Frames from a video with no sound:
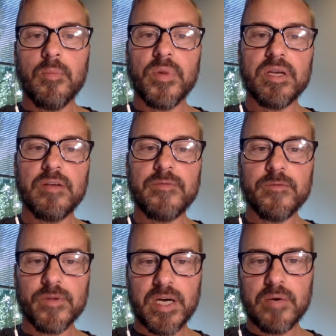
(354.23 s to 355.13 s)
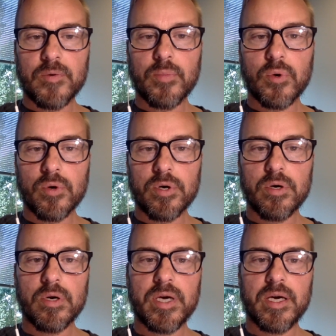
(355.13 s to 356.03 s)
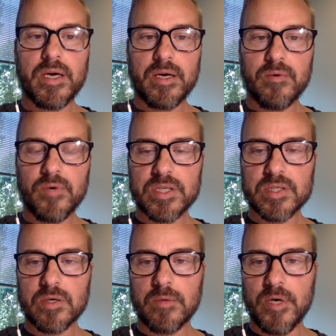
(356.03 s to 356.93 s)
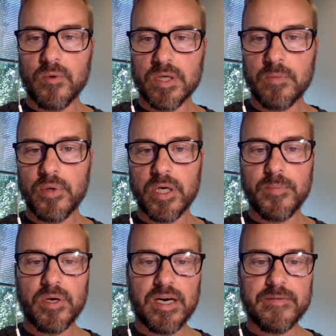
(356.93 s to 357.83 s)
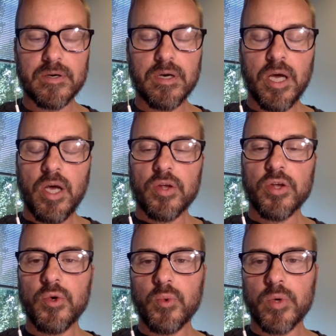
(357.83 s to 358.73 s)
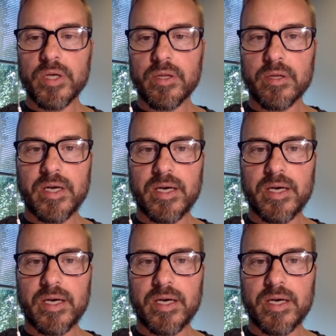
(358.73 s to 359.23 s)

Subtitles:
but then if you fly with Porter and reach a certain amount, which I'll put up here after, you will